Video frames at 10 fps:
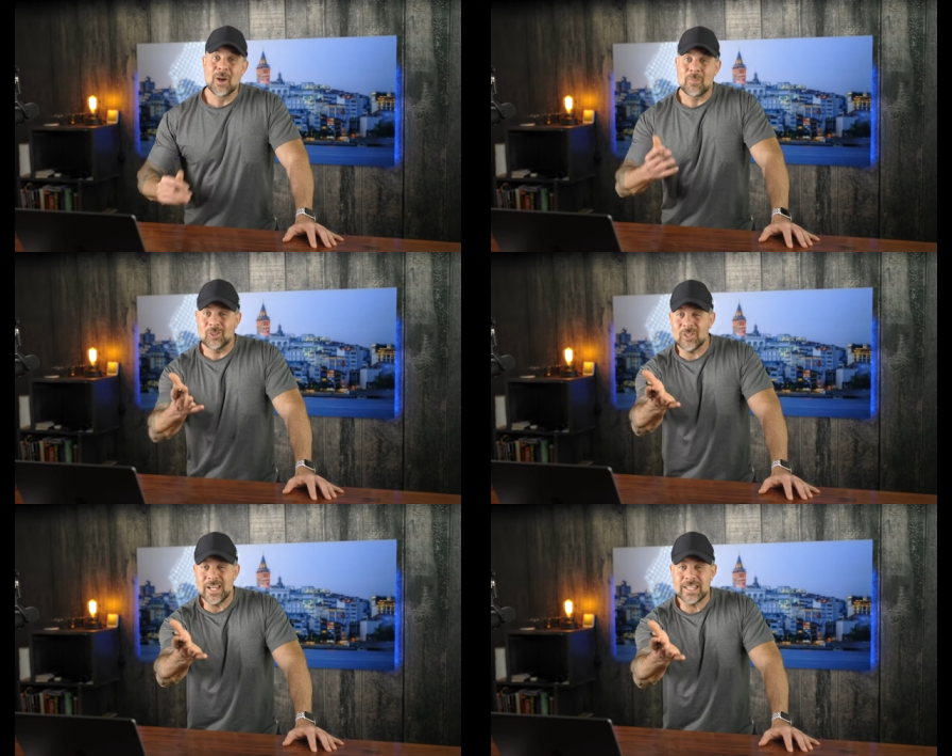But
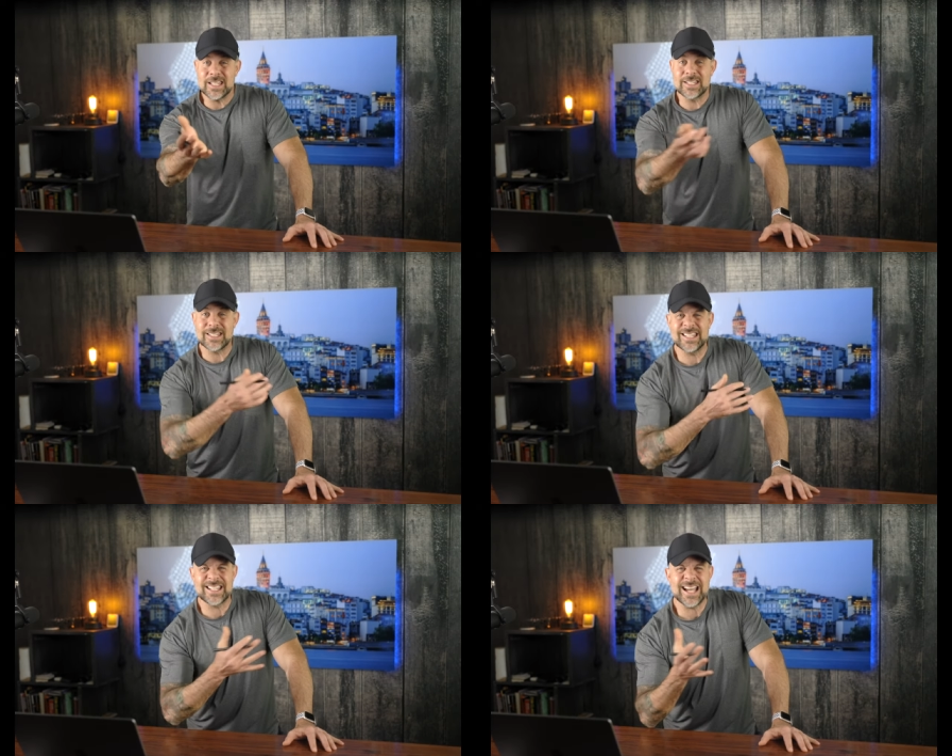looking at these,
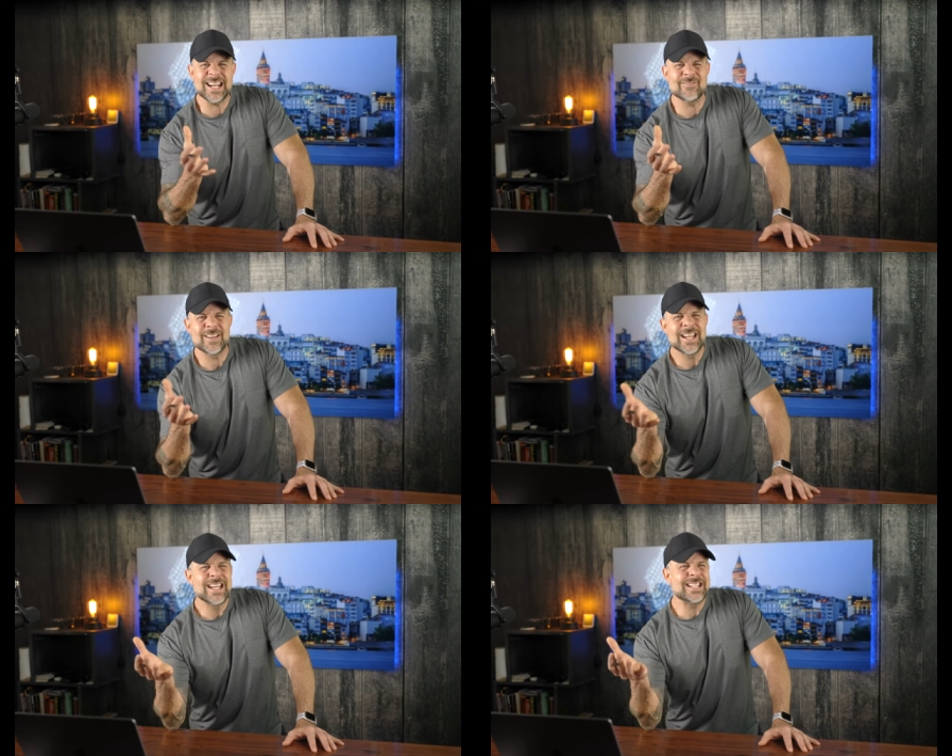these kind of
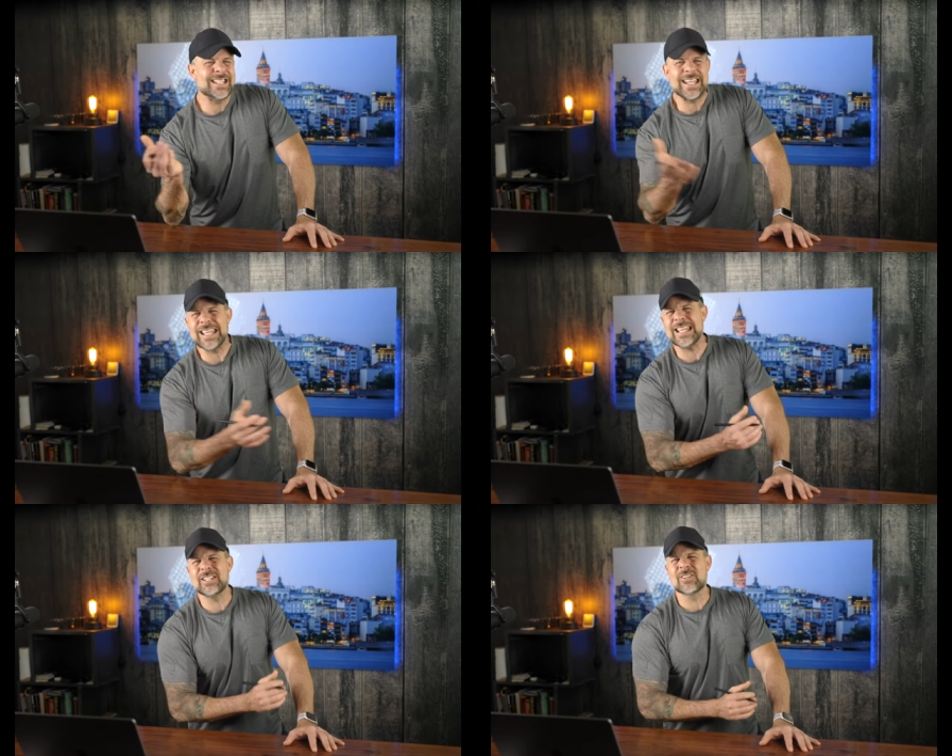
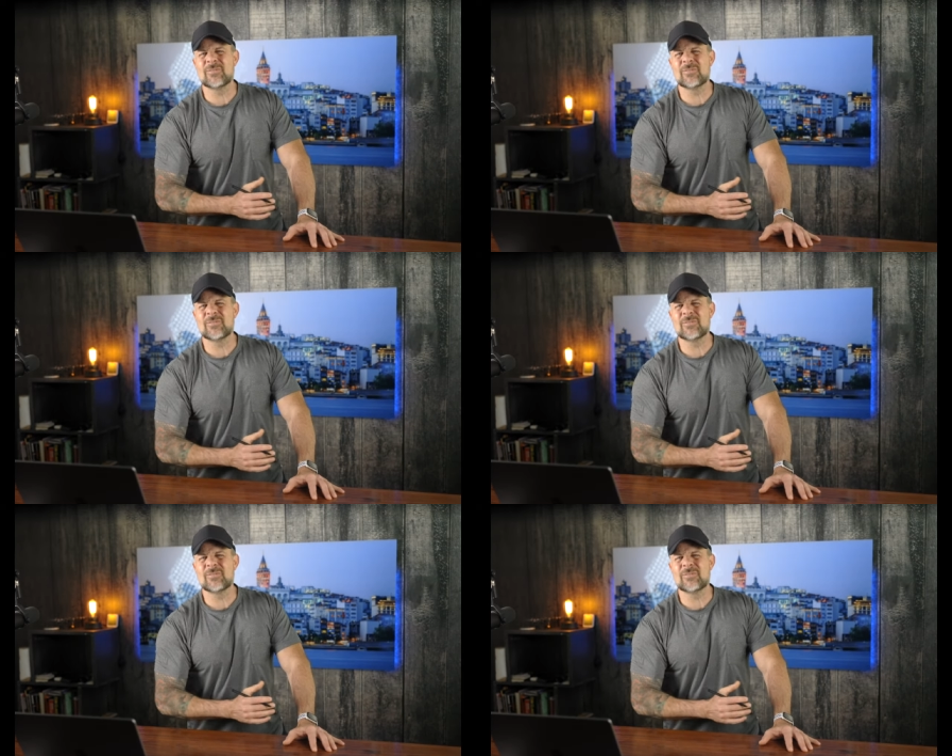teaser,